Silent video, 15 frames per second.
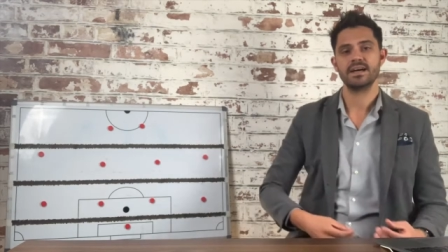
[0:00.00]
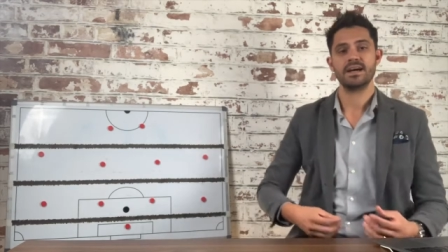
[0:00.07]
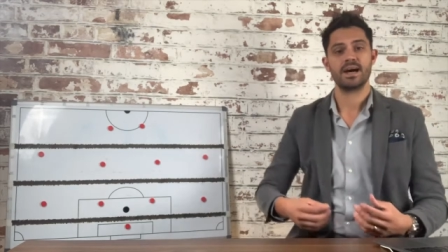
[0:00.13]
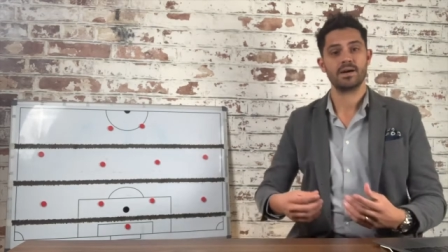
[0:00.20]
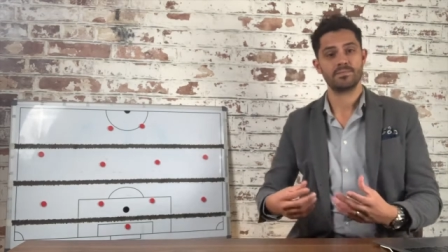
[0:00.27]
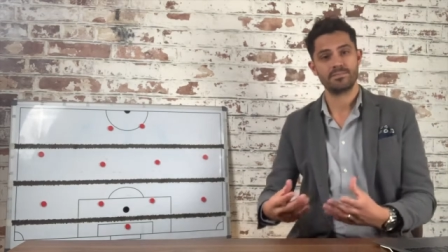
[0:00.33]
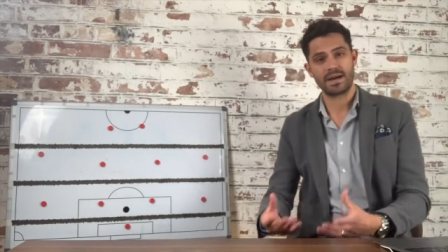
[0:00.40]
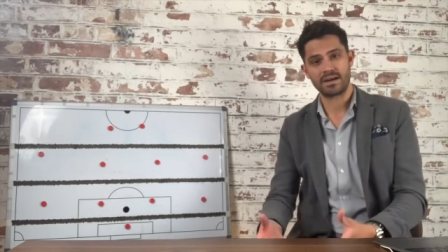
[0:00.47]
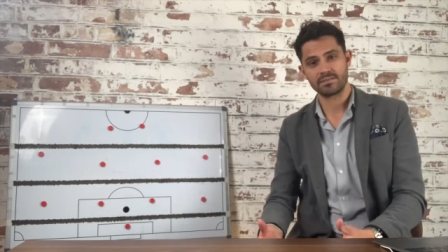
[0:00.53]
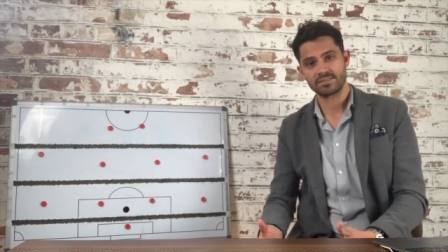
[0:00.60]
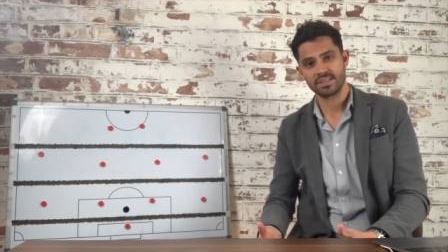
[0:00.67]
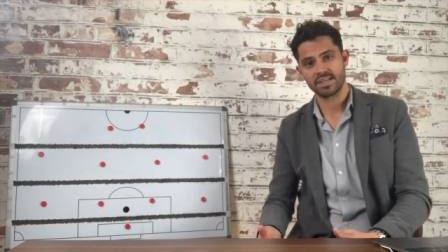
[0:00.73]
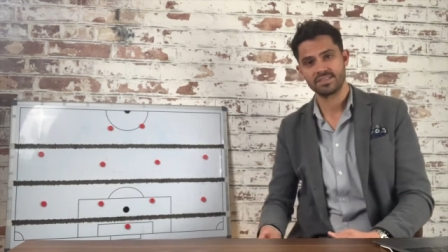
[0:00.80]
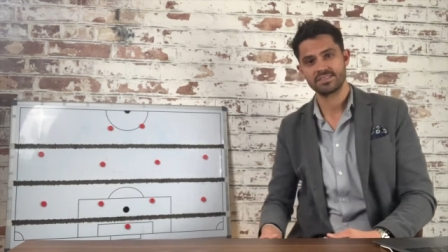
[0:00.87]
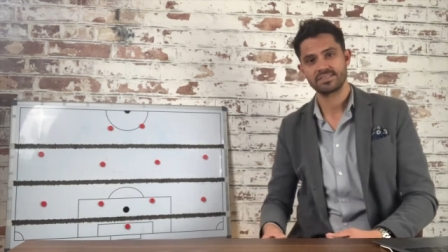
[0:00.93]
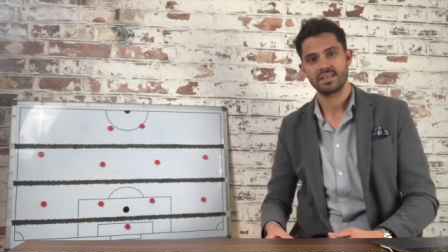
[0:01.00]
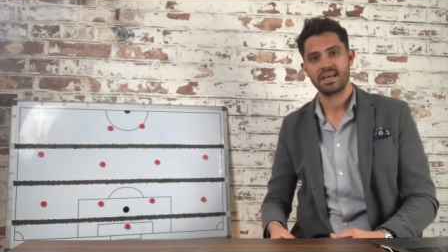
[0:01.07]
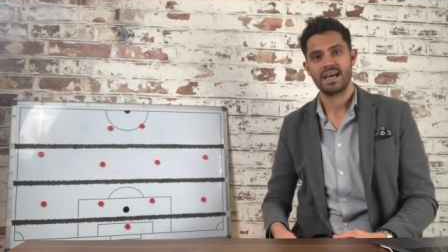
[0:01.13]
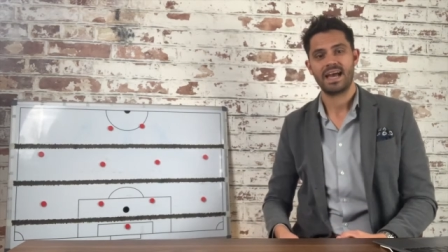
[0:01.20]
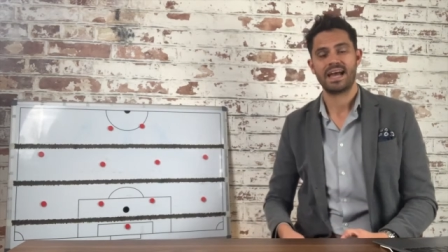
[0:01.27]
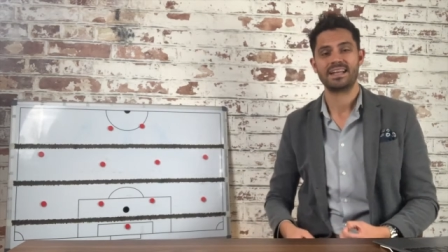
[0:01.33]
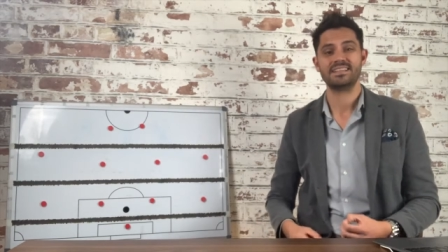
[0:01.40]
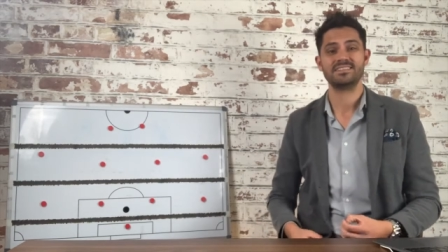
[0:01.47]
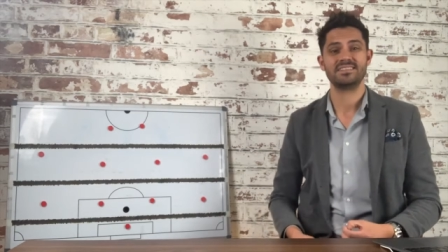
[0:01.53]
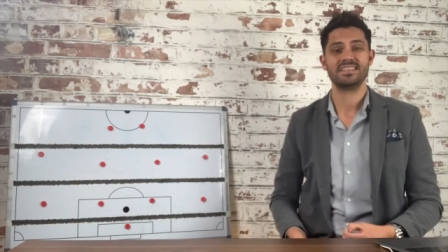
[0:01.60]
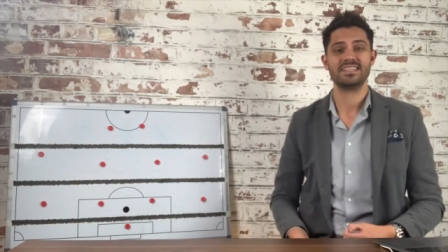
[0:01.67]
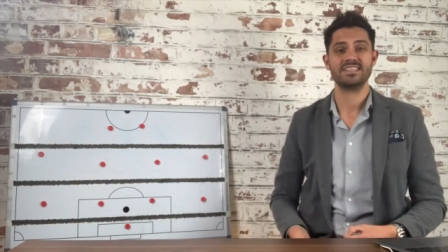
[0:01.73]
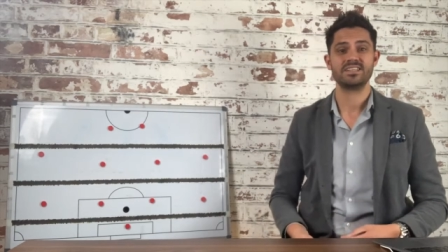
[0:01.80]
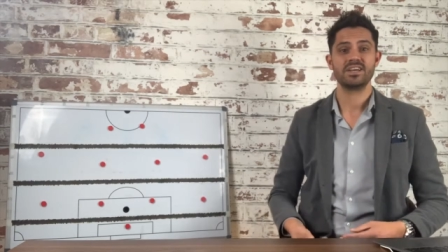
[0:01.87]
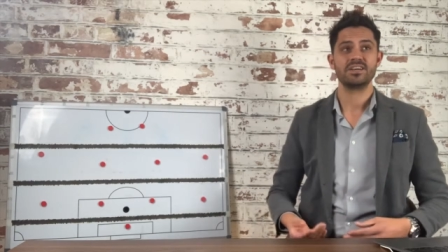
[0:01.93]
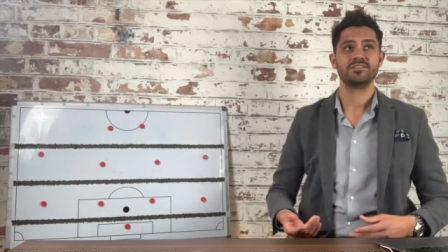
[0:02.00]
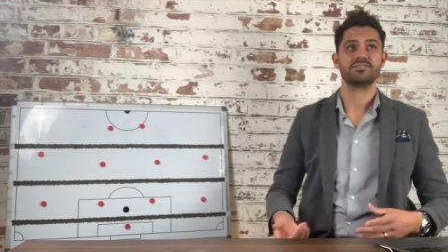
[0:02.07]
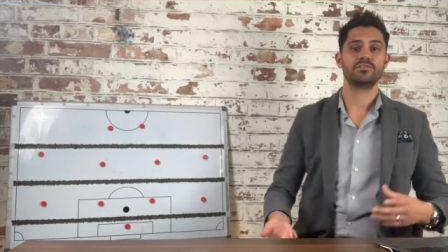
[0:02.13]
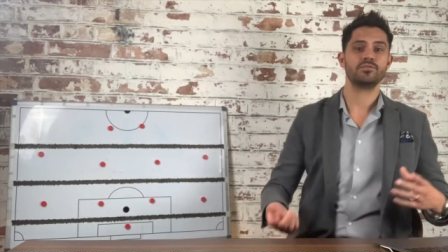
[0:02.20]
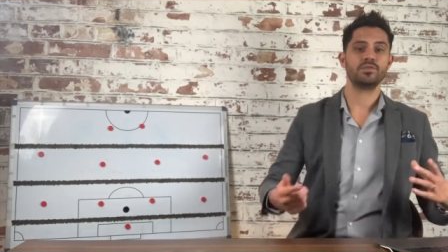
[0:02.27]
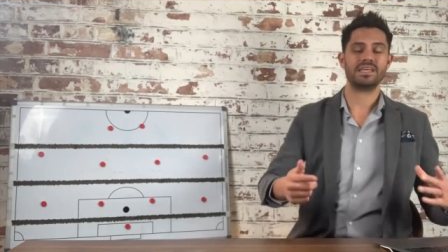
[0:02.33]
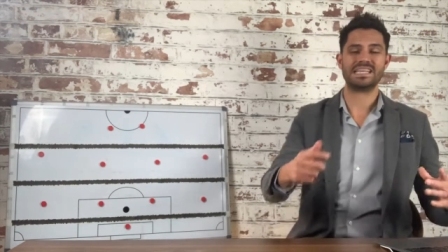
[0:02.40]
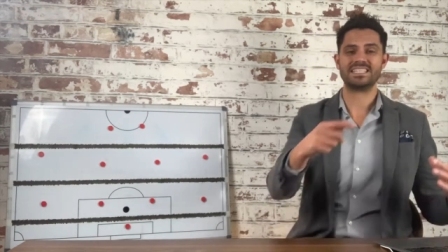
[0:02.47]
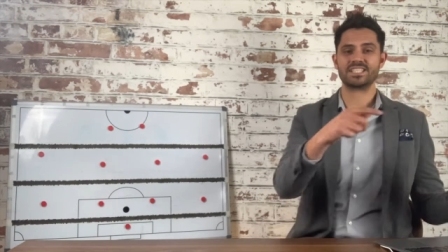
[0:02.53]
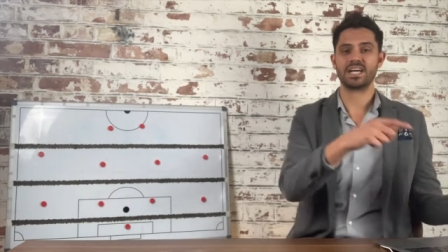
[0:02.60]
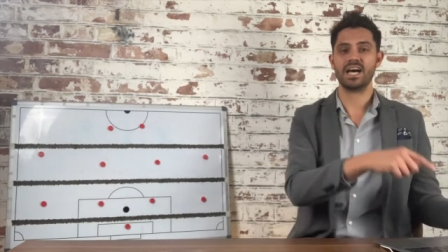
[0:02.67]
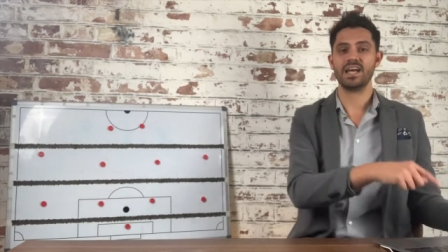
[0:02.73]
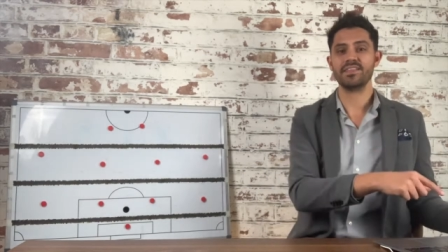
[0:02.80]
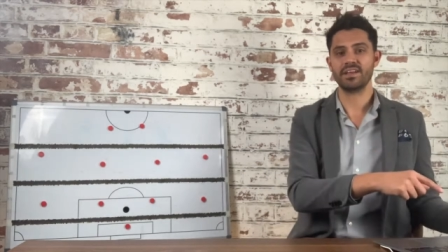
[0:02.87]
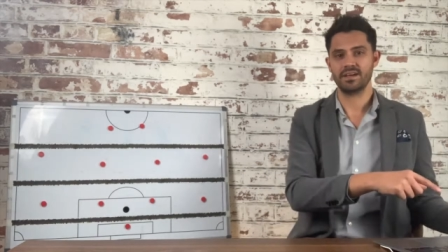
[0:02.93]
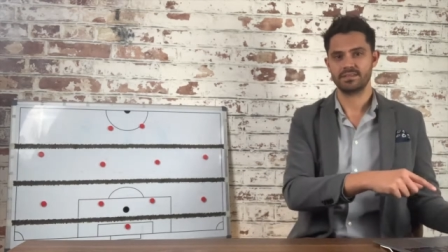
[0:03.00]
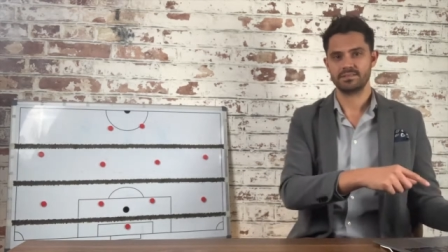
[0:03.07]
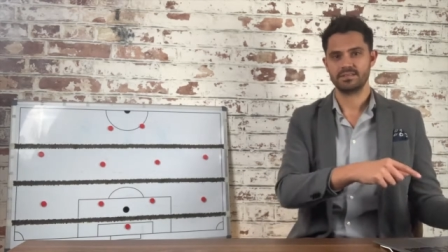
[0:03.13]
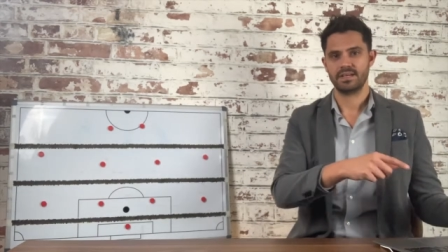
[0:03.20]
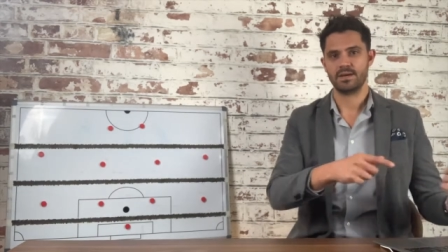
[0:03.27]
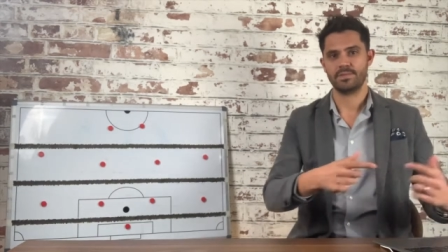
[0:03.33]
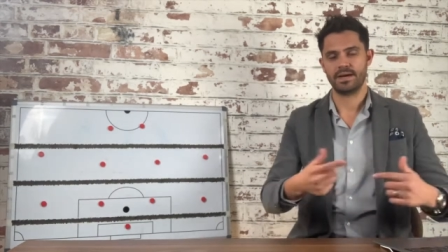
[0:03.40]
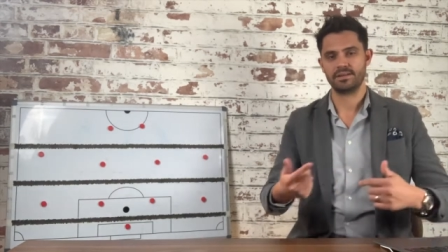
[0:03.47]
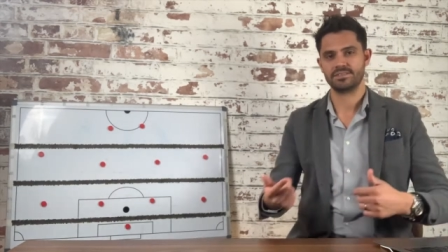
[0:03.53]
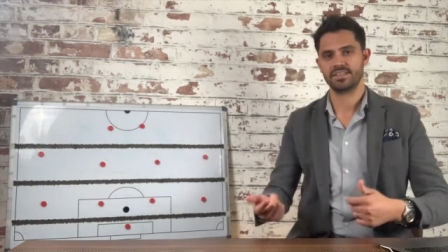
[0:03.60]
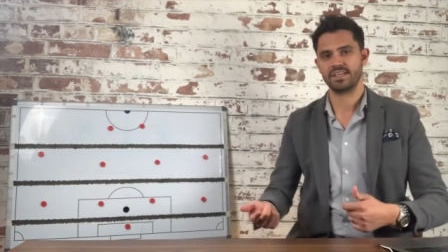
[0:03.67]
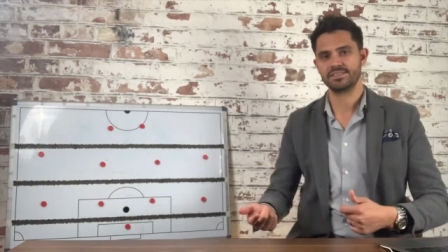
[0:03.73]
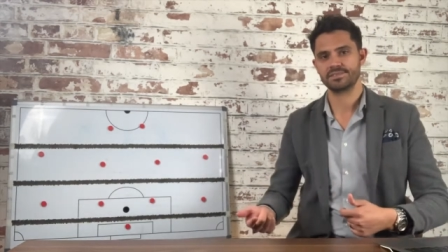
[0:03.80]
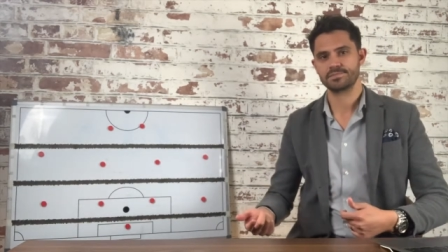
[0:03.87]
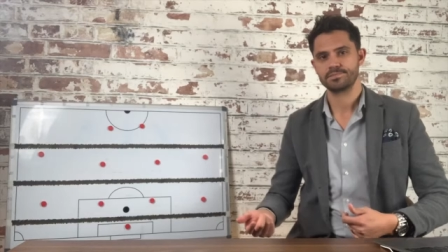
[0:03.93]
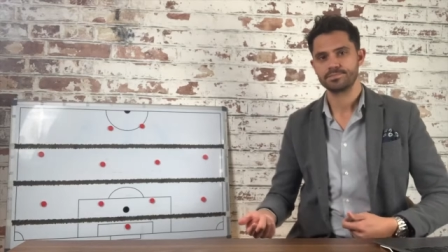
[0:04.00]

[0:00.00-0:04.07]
about us, and indeed to each other about us.